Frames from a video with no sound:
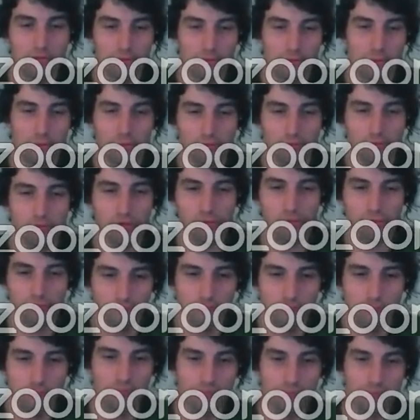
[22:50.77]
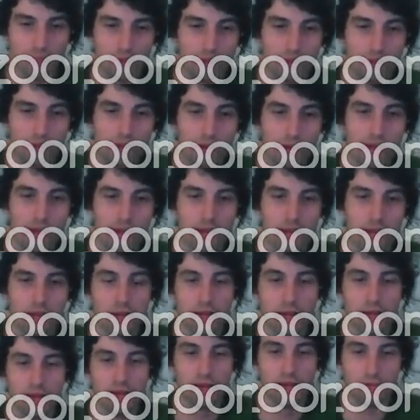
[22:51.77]
to be proven.
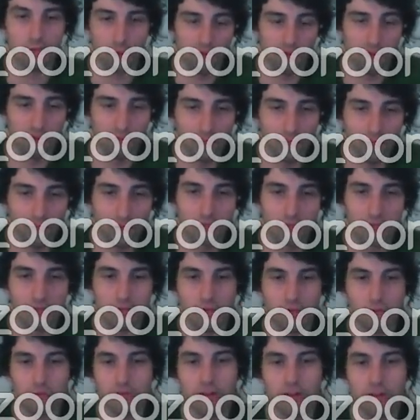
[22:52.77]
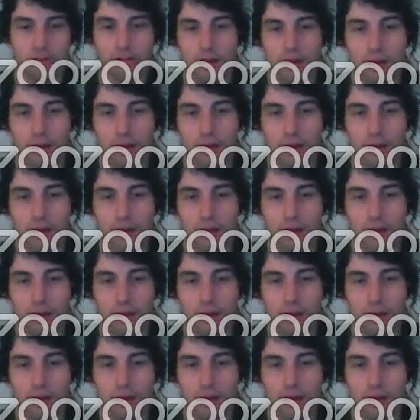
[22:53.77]
So this means using